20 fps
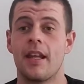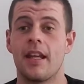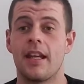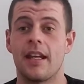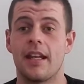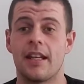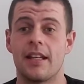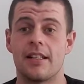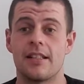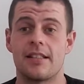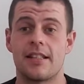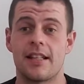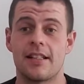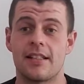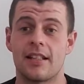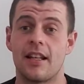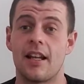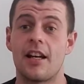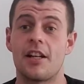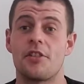is there's
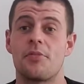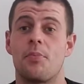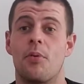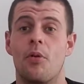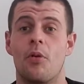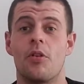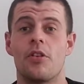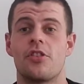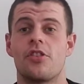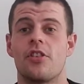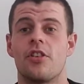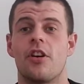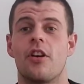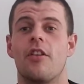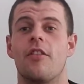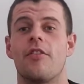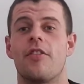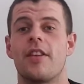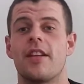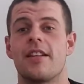a large portion
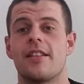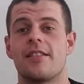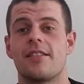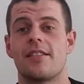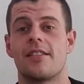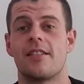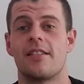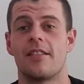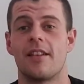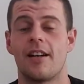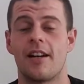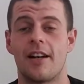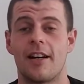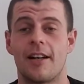of this